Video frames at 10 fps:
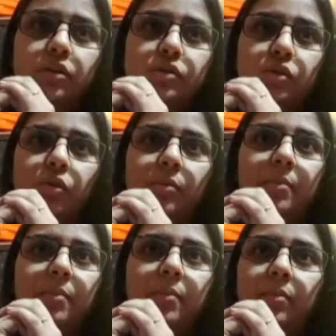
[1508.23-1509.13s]
So
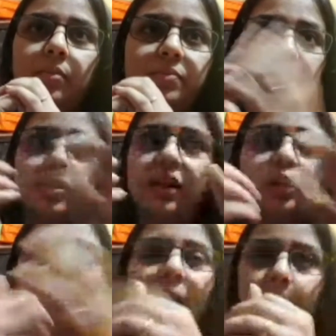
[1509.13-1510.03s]
this
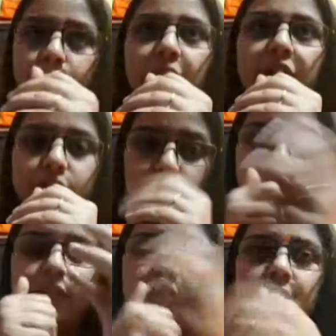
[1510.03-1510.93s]
led to amputation,
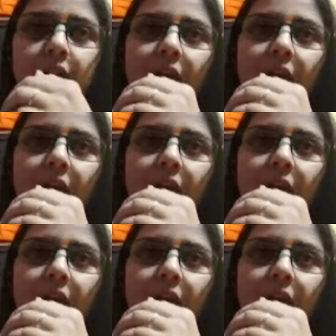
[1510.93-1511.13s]
obviously,